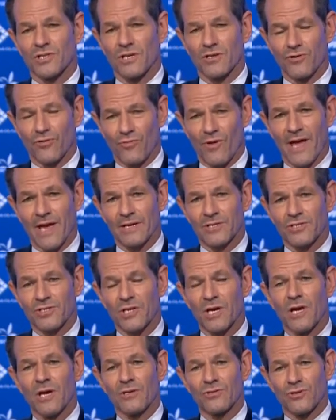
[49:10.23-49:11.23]
in
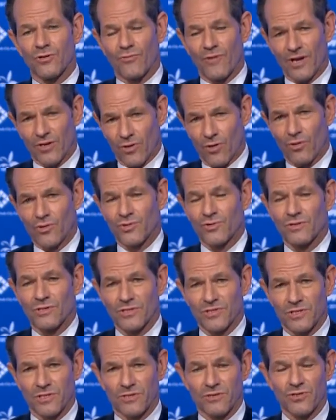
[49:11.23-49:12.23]
grants to great cultural
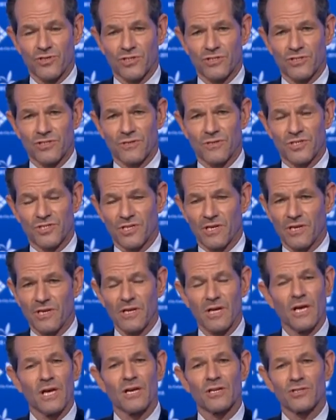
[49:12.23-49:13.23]
institutions in the city